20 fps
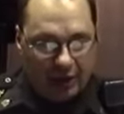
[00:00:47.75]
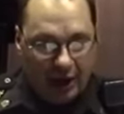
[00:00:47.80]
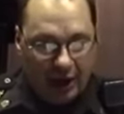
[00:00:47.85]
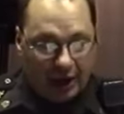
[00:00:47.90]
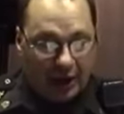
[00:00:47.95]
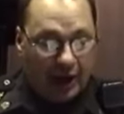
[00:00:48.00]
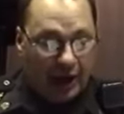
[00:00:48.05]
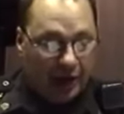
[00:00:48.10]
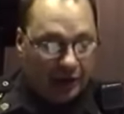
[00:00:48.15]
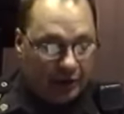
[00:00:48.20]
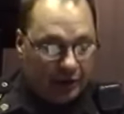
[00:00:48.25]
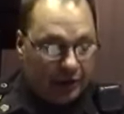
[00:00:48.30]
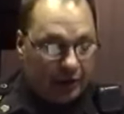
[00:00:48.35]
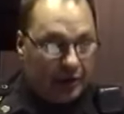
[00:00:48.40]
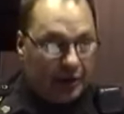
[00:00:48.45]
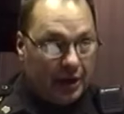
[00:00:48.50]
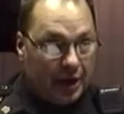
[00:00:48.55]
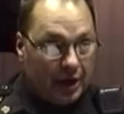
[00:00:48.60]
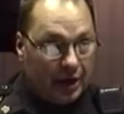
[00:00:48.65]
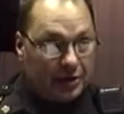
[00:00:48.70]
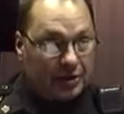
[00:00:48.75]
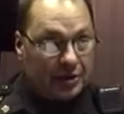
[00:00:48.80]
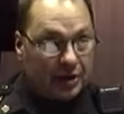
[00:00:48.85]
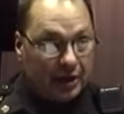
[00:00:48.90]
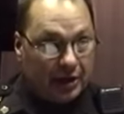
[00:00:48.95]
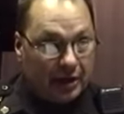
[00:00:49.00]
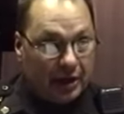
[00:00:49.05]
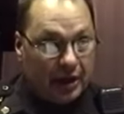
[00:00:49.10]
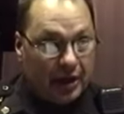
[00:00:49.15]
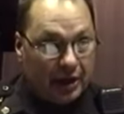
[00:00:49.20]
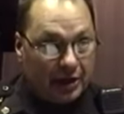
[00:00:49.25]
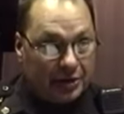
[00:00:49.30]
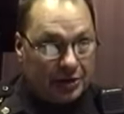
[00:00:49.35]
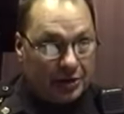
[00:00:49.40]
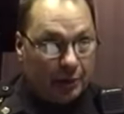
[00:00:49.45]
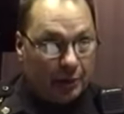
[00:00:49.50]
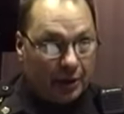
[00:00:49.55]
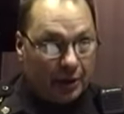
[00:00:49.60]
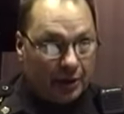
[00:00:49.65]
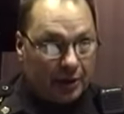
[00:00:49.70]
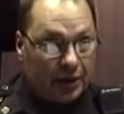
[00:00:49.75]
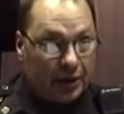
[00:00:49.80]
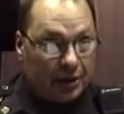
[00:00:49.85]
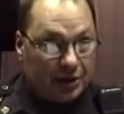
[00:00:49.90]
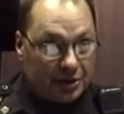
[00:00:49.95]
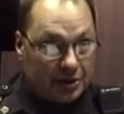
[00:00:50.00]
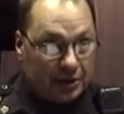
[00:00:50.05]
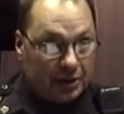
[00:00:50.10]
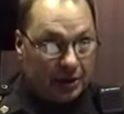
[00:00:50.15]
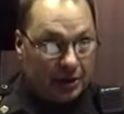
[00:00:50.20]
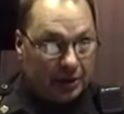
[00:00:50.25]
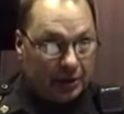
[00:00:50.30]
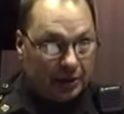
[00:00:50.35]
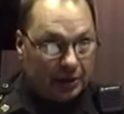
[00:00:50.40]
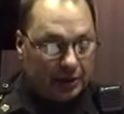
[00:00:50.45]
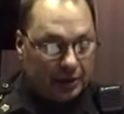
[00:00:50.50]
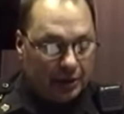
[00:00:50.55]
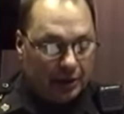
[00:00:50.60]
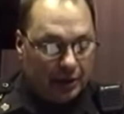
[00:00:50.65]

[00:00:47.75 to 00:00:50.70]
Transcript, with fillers: I gathered, yes, that they had someone in custody.